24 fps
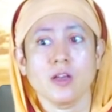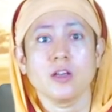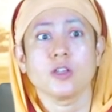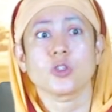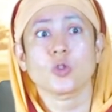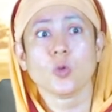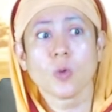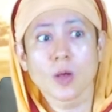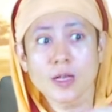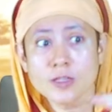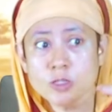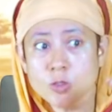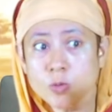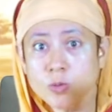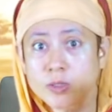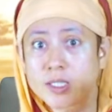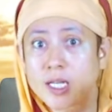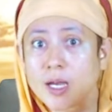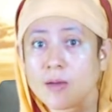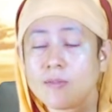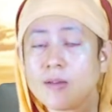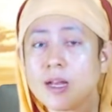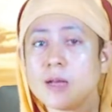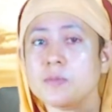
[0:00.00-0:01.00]
so as to
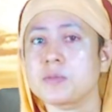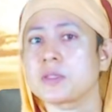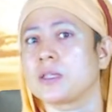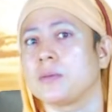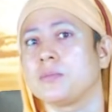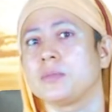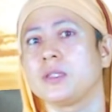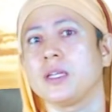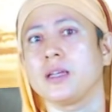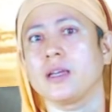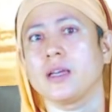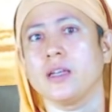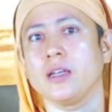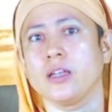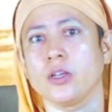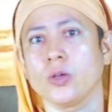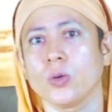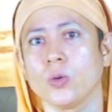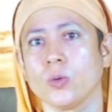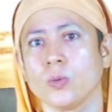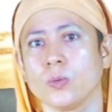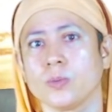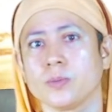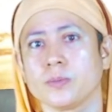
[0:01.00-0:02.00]
develop something in
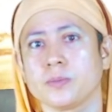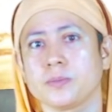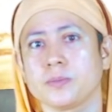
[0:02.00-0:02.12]
you,